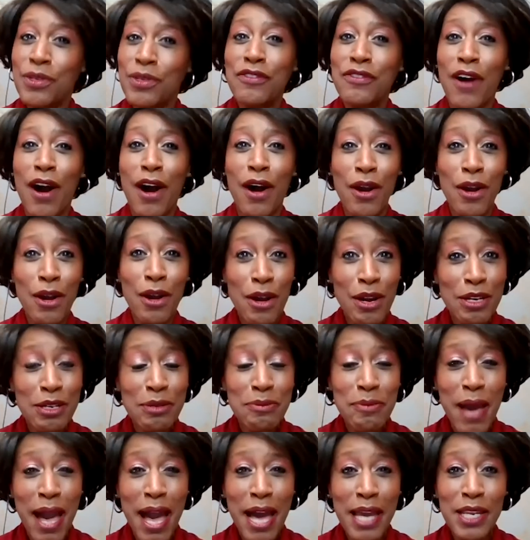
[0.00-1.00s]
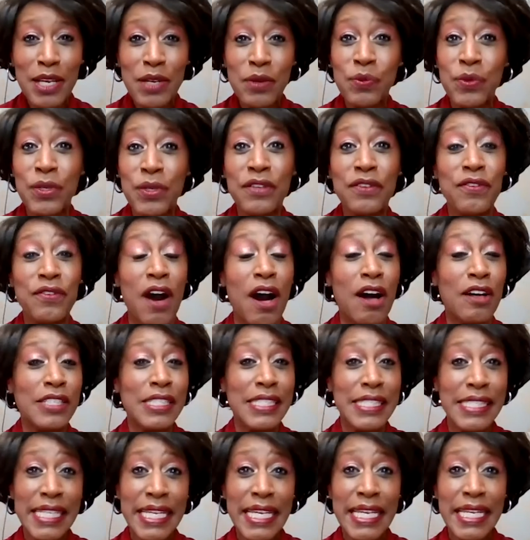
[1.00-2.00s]
We've all heard about it, we've
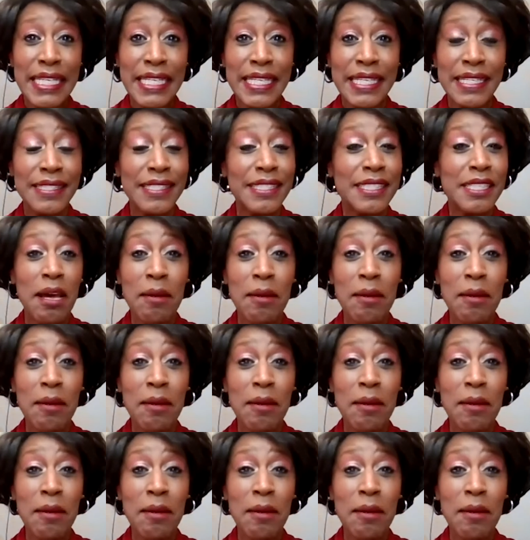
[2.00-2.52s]
all seen it.